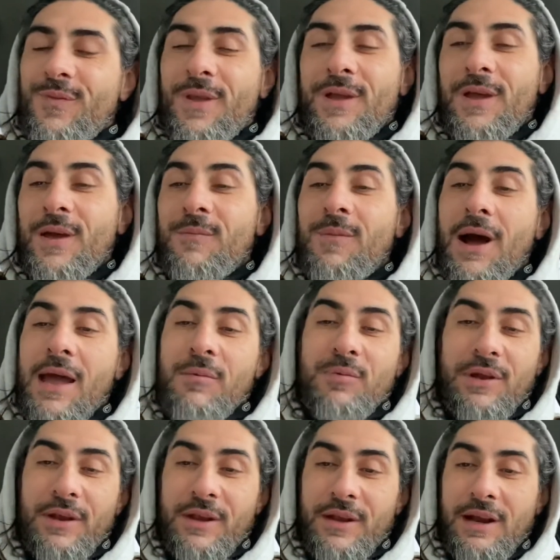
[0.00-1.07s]
in my
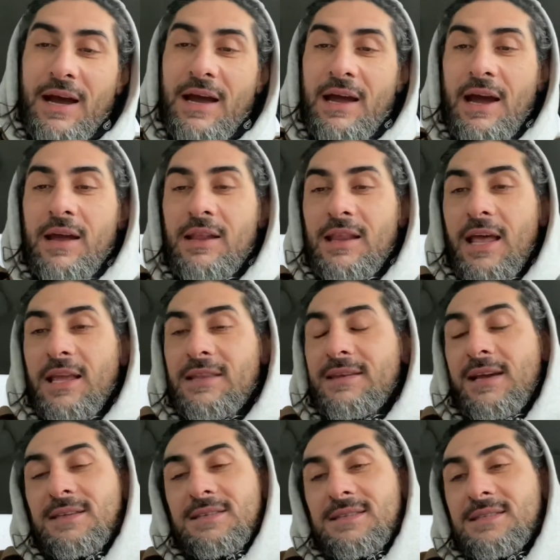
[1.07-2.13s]
opinion, I, I like
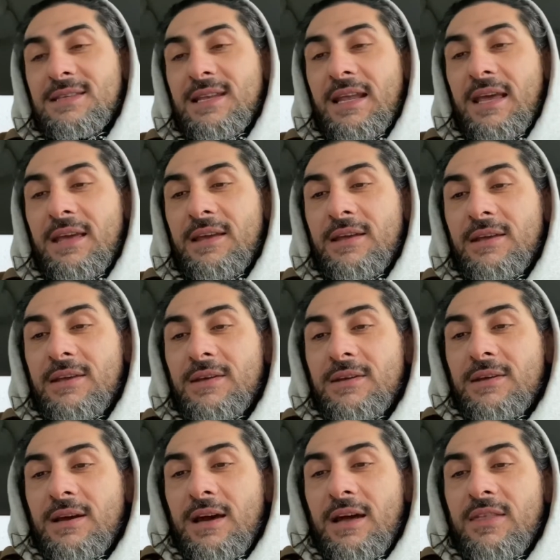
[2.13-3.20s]
Texas today.
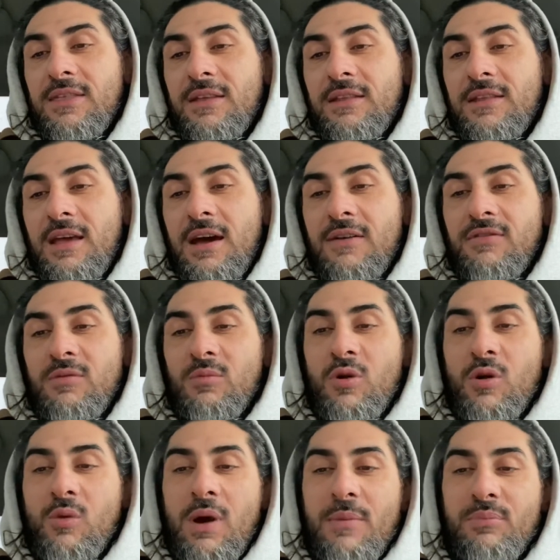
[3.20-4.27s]
I think they have the more
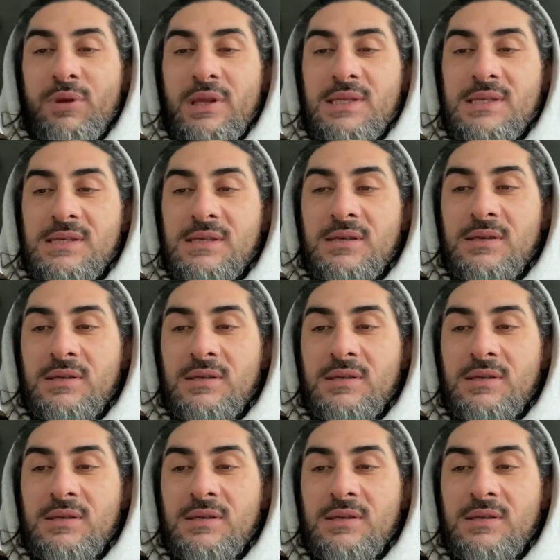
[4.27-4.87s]
weapons.